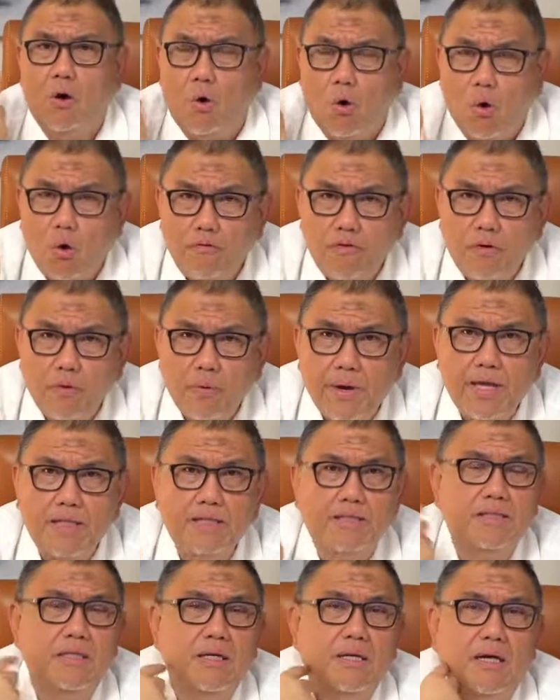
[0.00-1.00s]

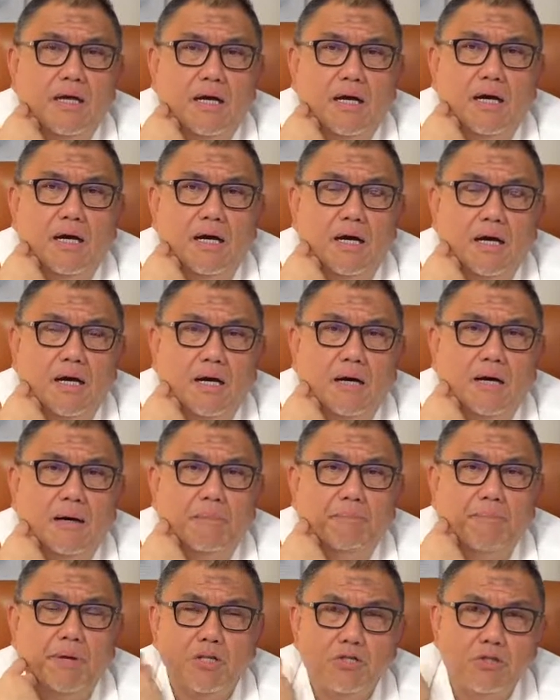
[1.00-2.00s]
overweight,
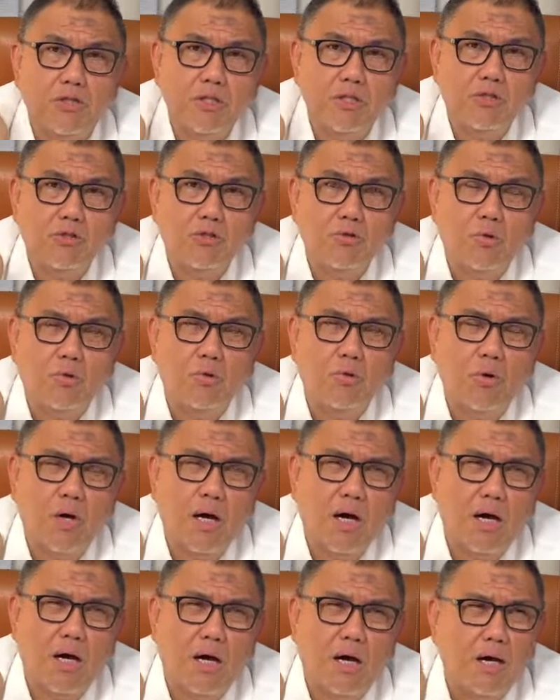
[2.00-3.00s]
patients who
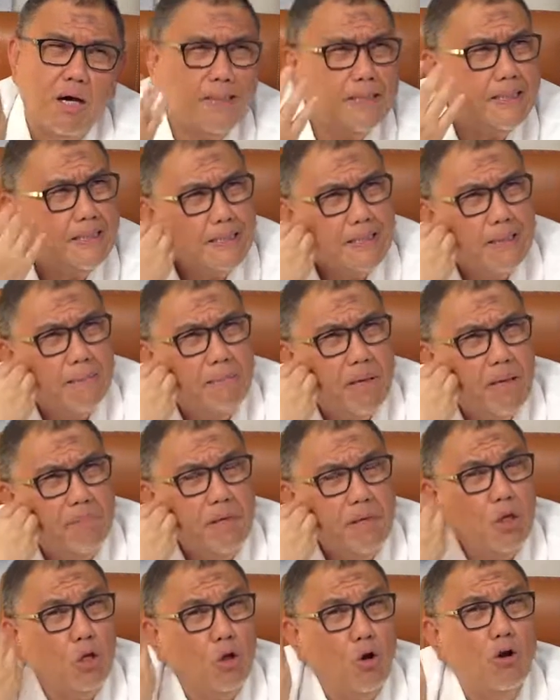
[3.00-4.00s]
are
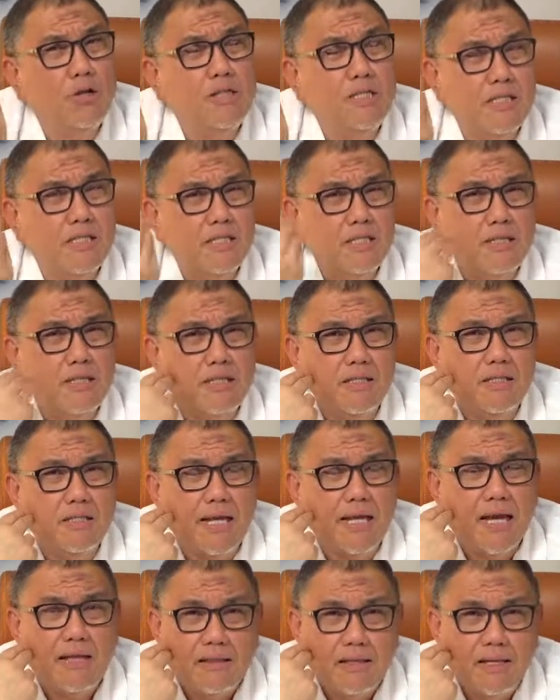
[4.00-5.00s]
maybe long distance
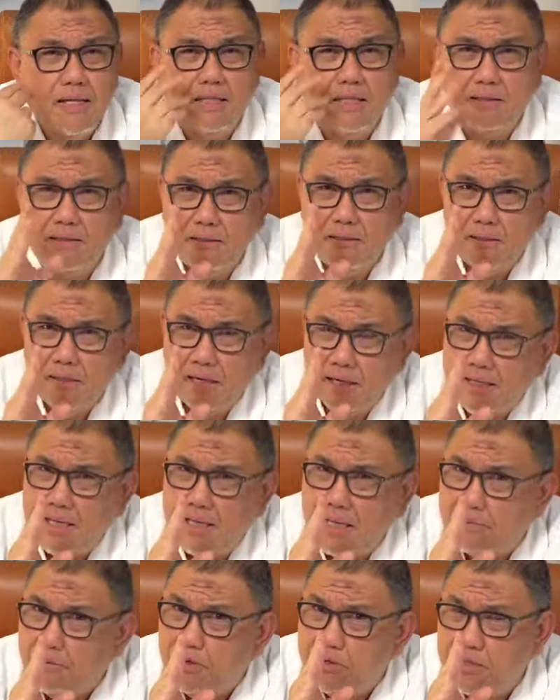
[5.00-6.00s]
athletes.
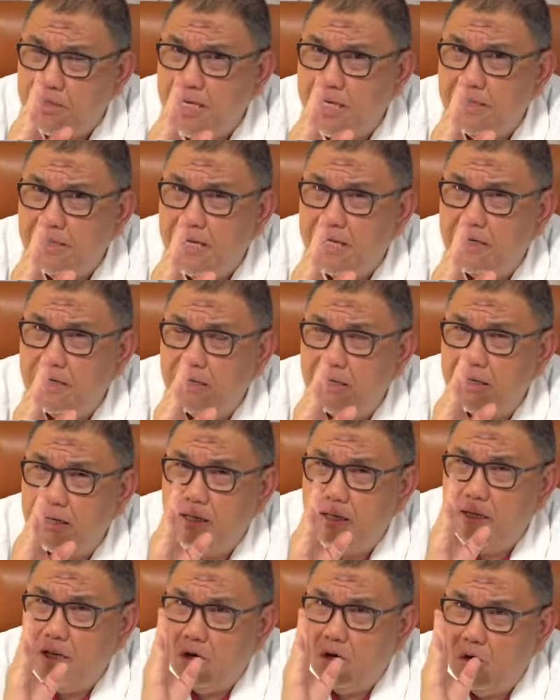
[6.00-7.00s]
Again, I'm not saying that
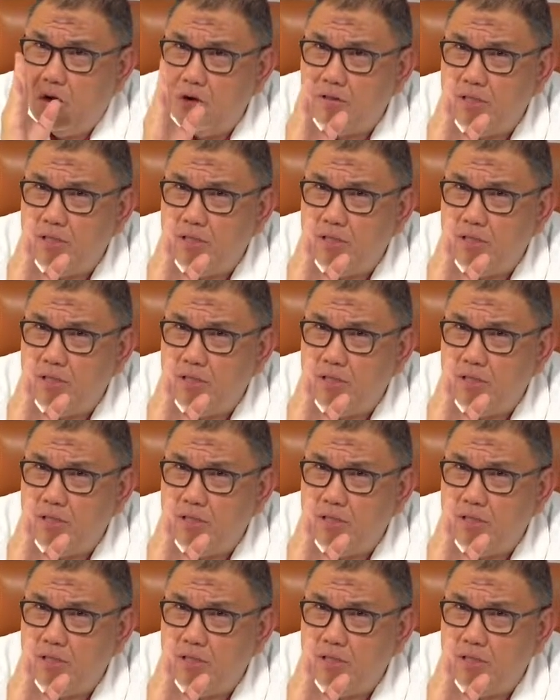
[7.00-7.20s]
long